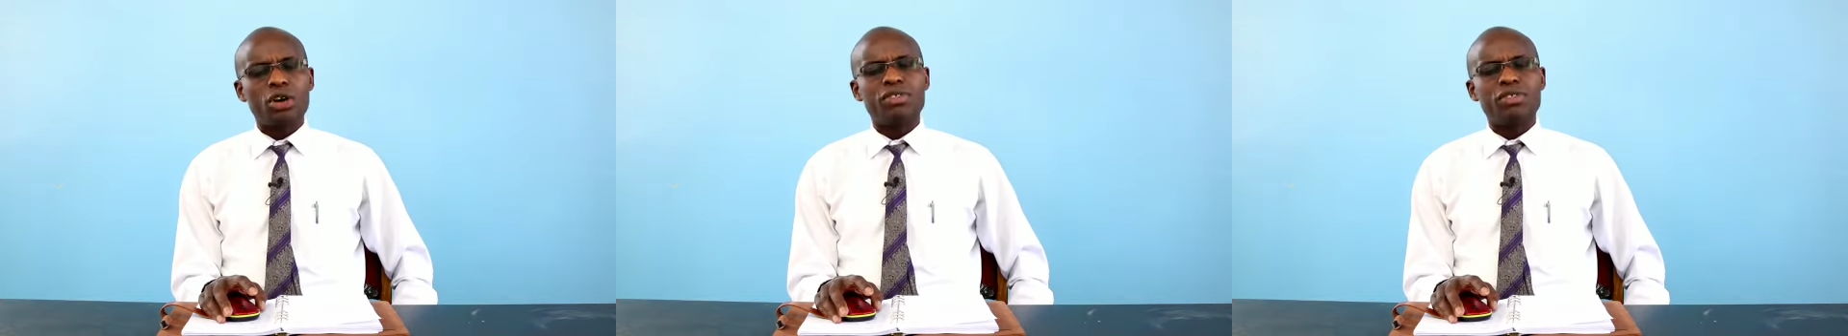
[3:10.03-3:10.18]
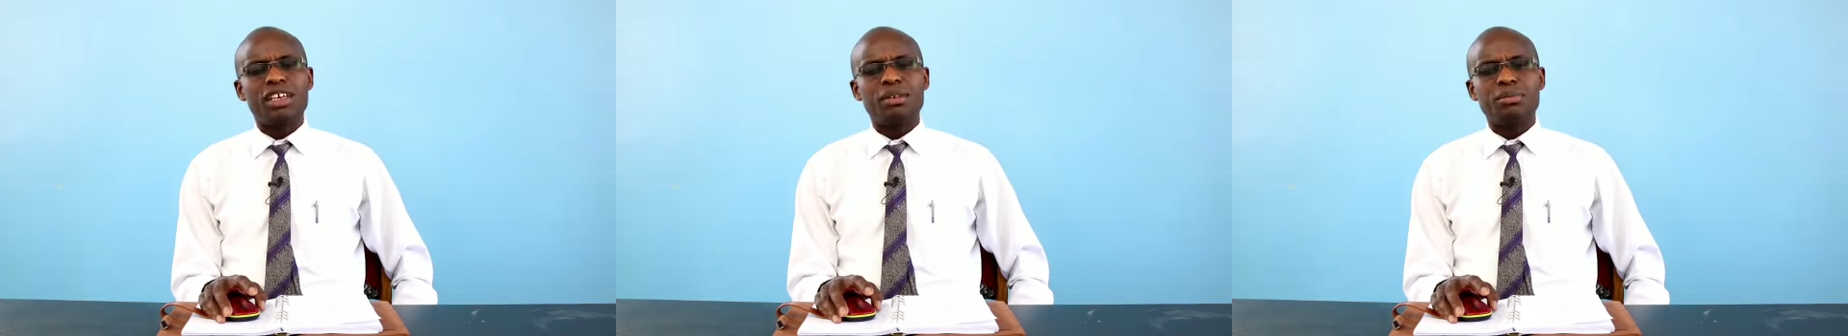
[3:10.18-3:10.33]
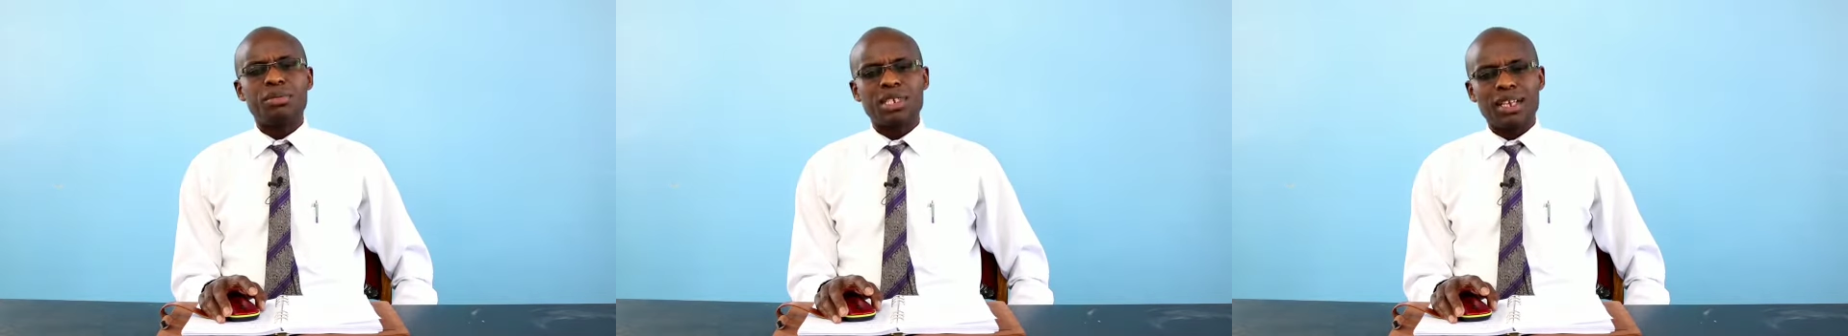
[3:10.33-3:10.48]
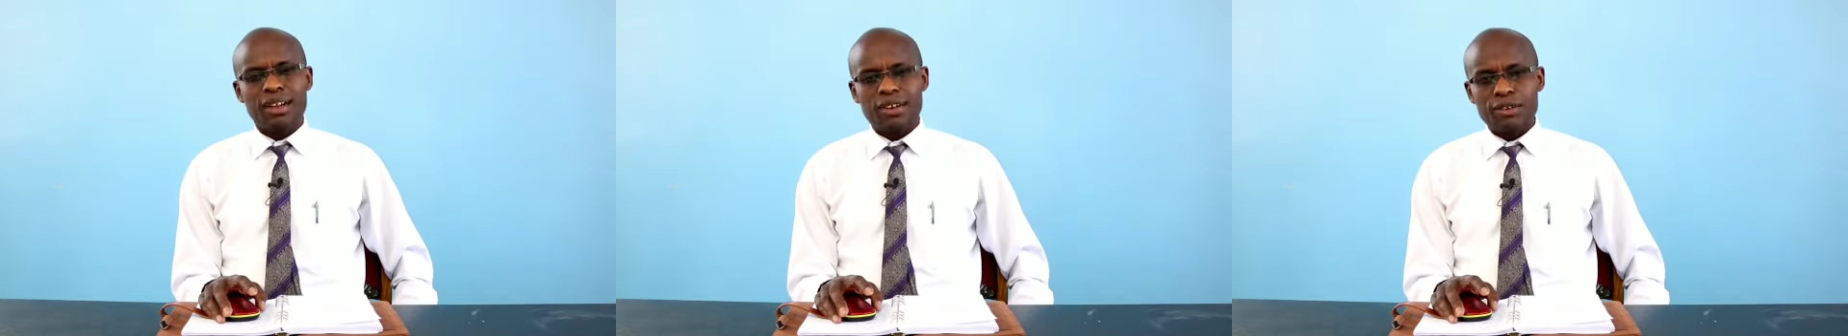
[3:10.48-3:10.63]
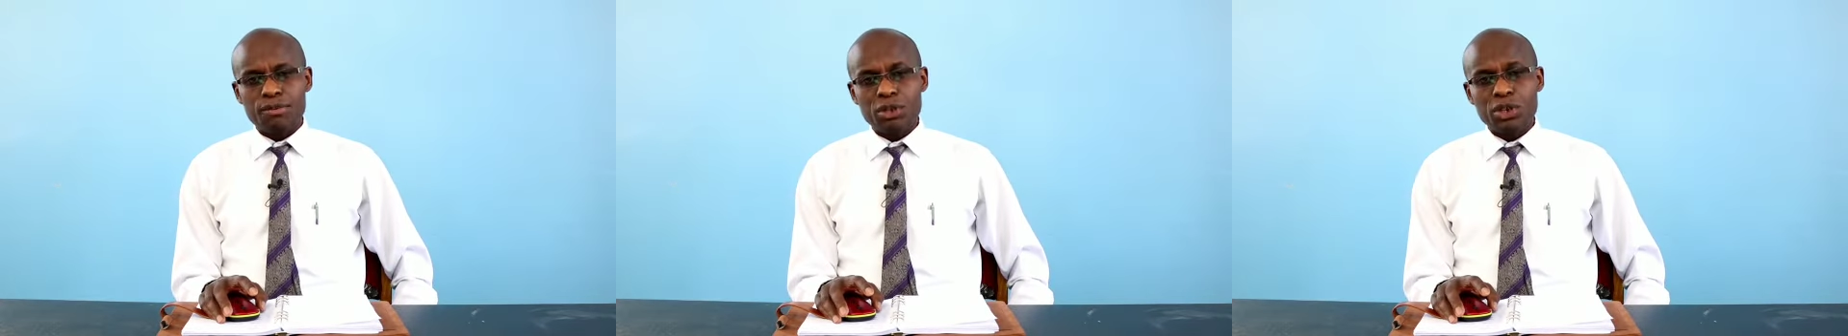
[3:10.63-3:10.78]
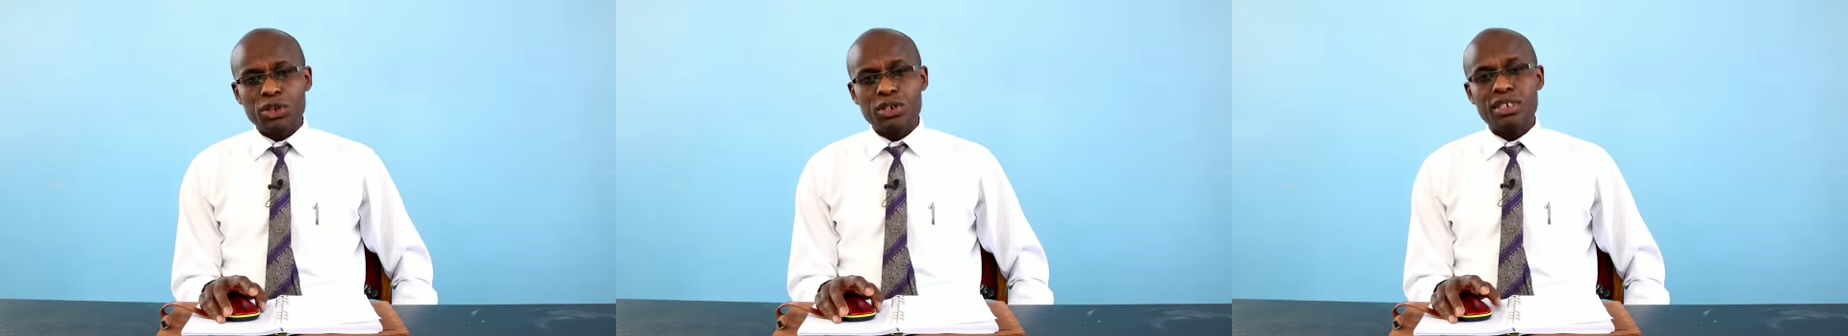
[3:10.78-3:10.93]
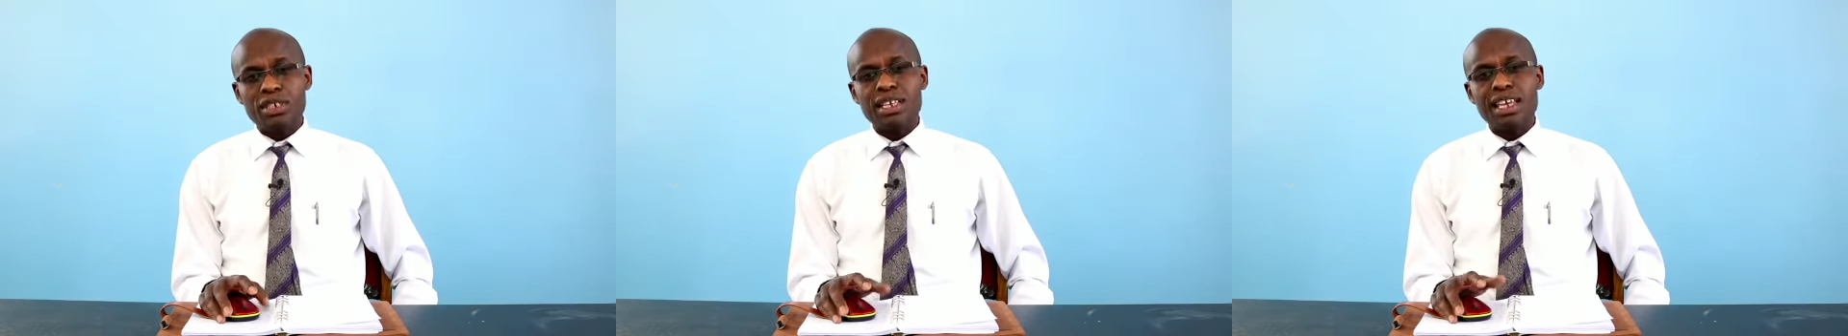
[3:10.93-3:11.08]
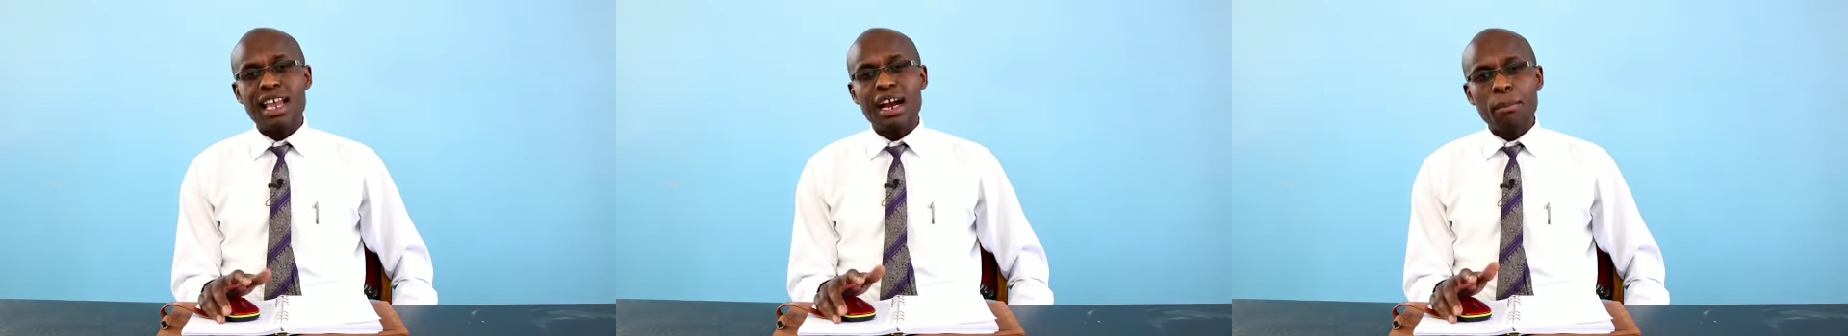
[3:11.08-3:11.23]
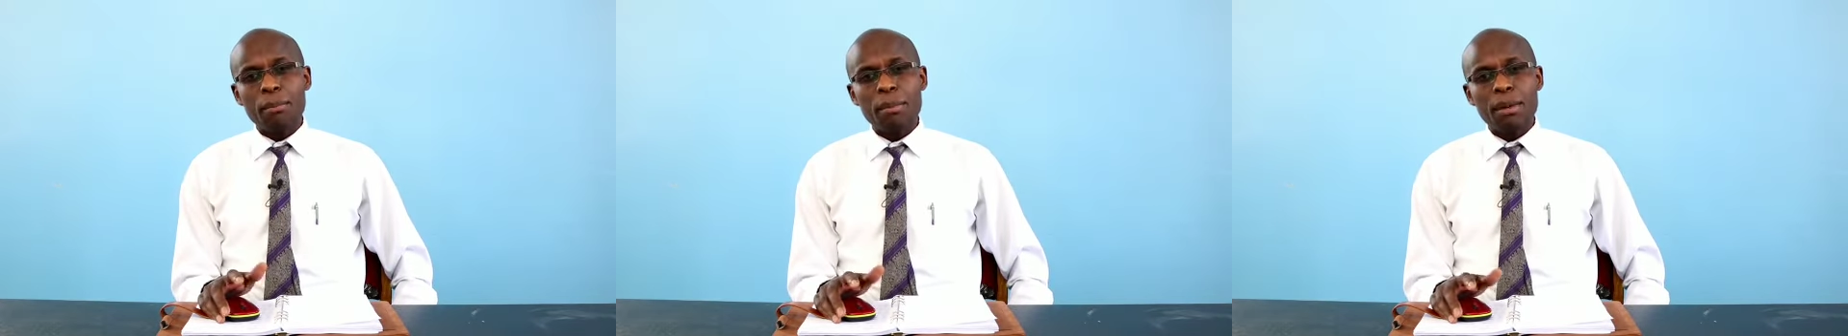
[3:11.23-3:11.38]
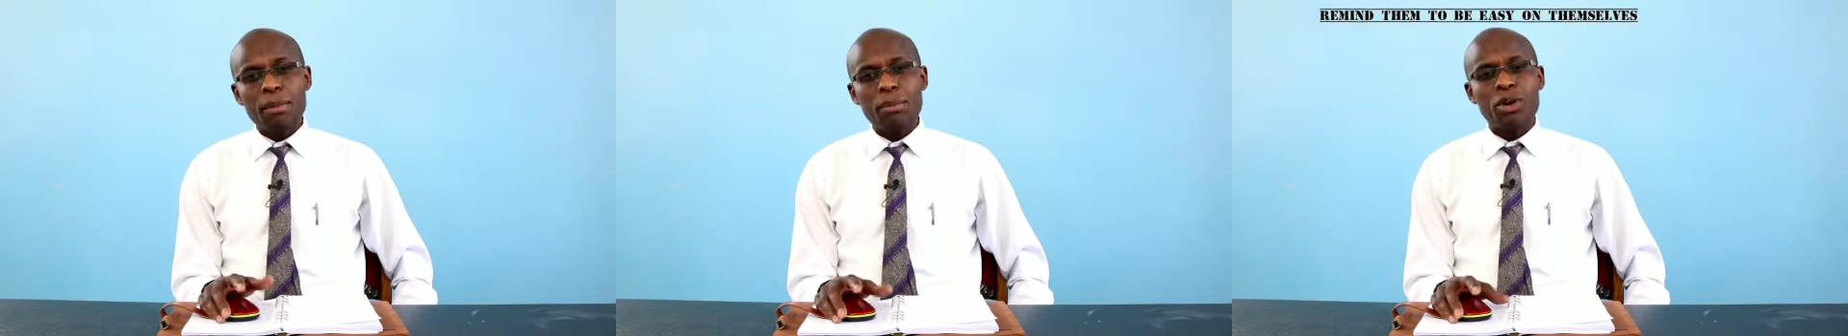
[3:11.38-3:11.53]
on themselves, because
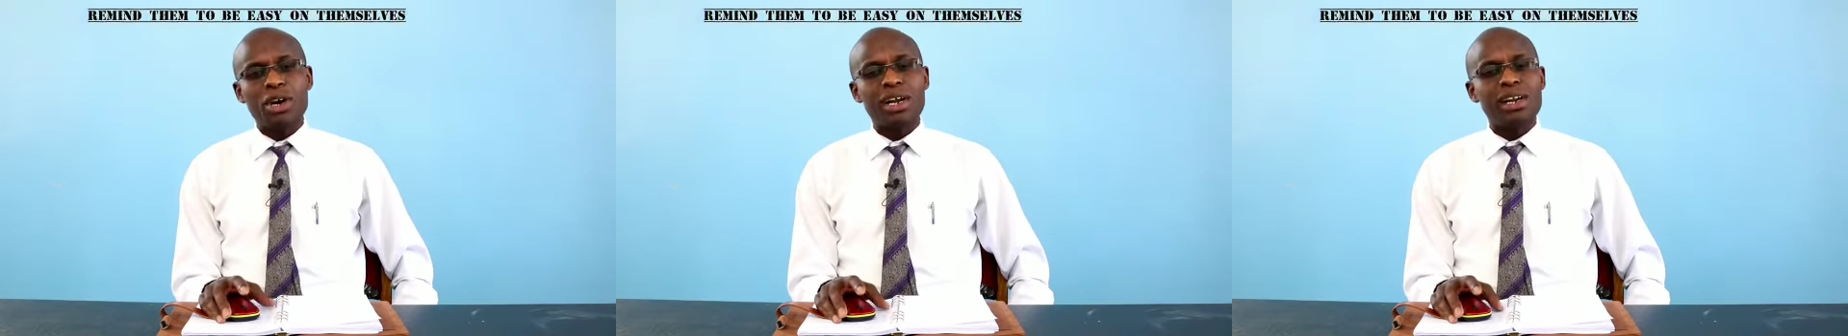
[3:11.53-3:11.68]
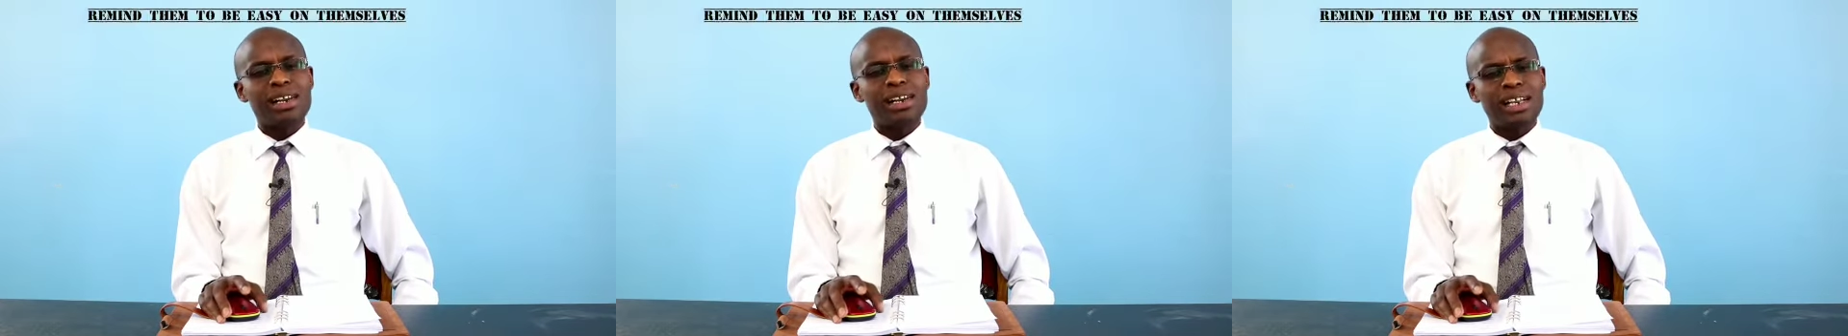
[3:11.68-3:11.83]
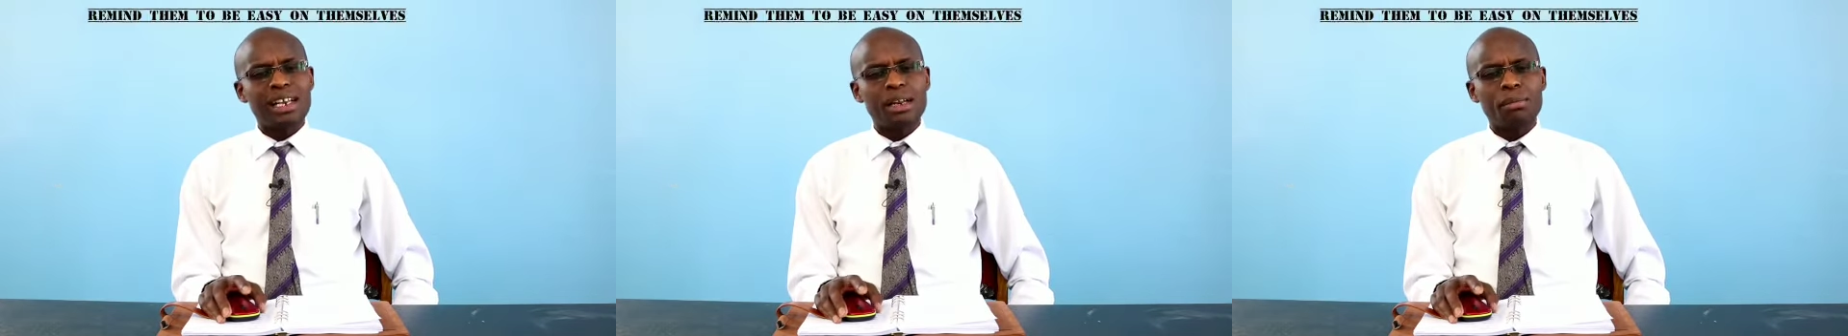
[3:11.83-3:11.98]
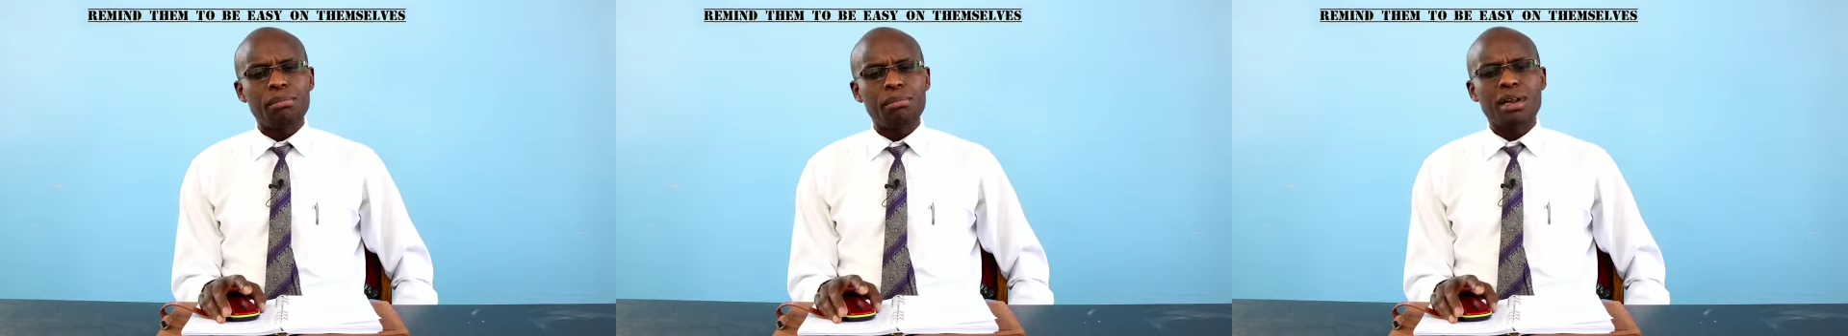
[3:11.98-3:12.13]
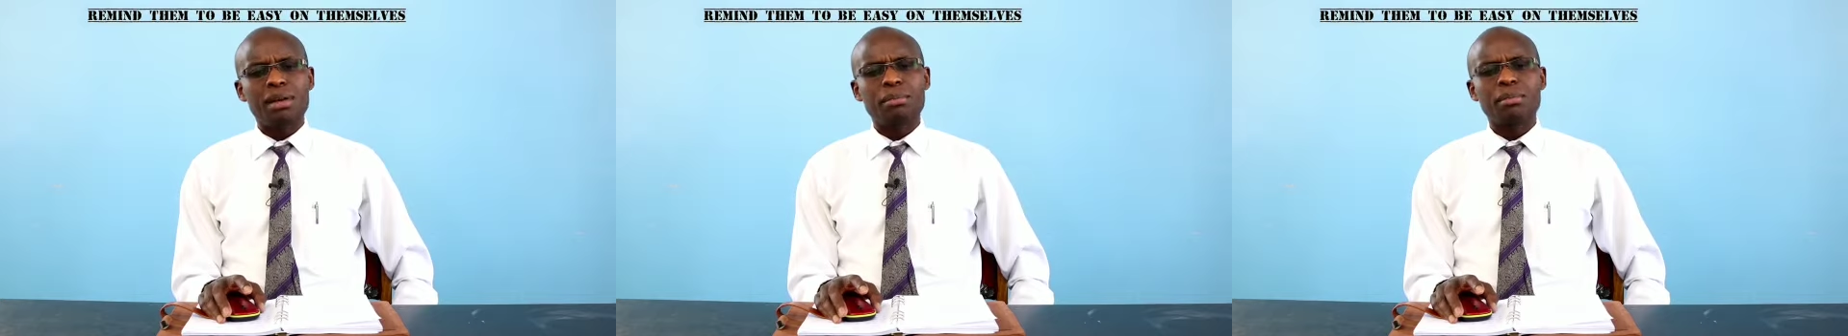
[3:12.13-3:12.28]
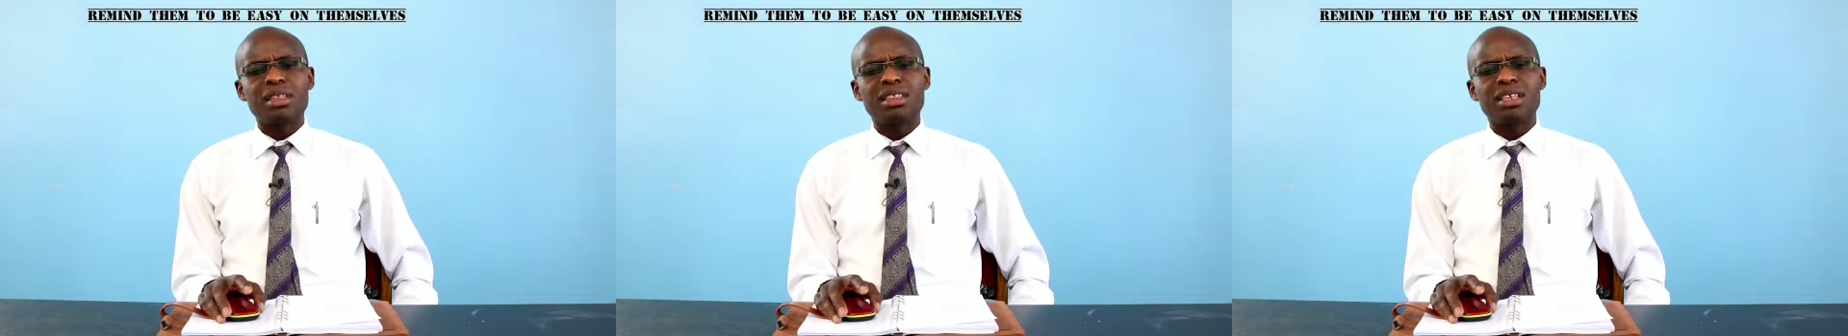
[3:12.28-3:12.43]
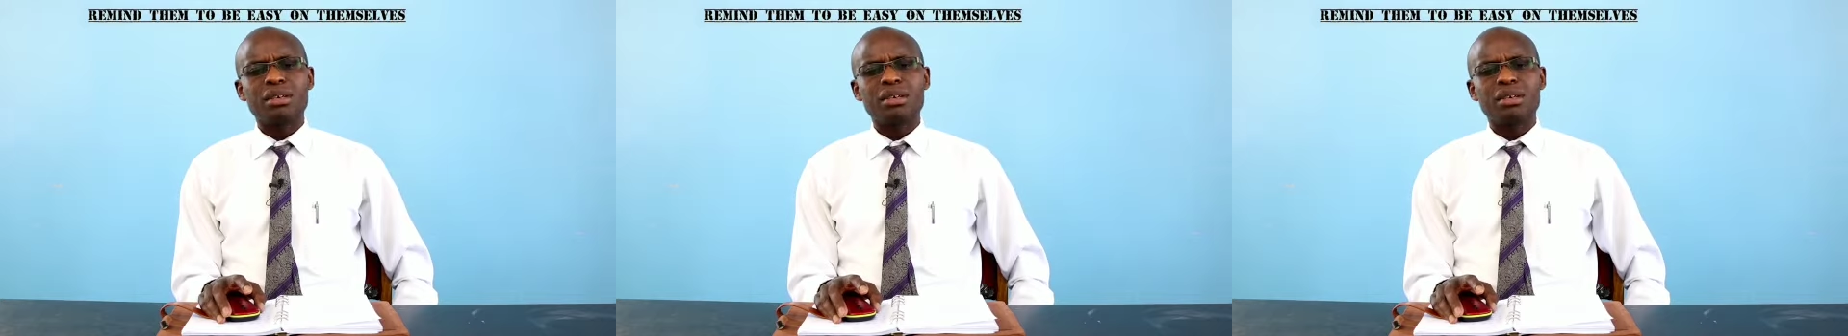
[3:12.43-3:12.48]
young people are really blaming